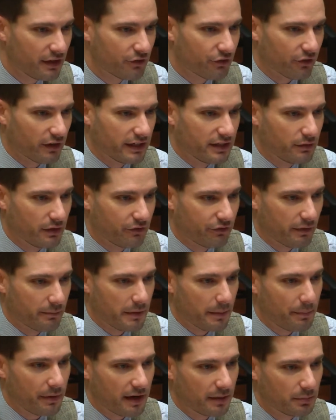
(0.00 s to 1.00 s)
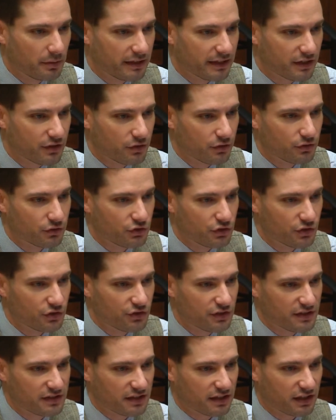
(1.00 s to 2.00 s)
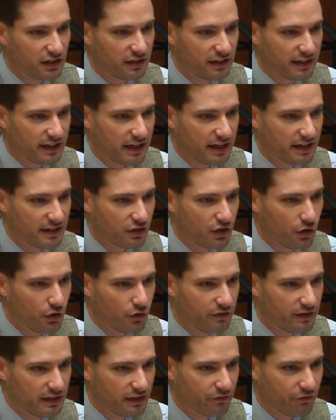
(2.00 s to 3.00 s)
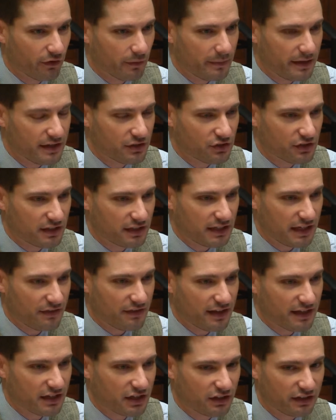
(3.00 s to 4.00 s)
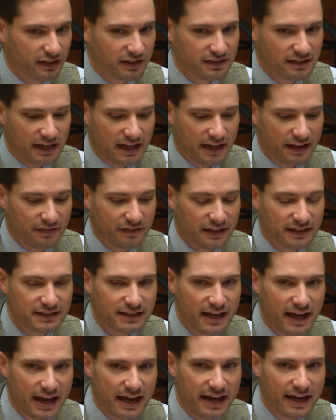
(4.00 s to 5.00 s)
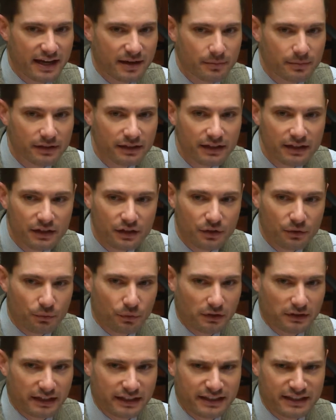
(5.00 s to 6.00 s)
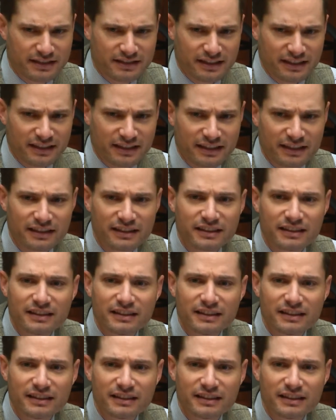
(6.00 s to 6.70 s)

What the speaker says: For anyone from the public who chooses to click on COVID information and then clicks on the tab related to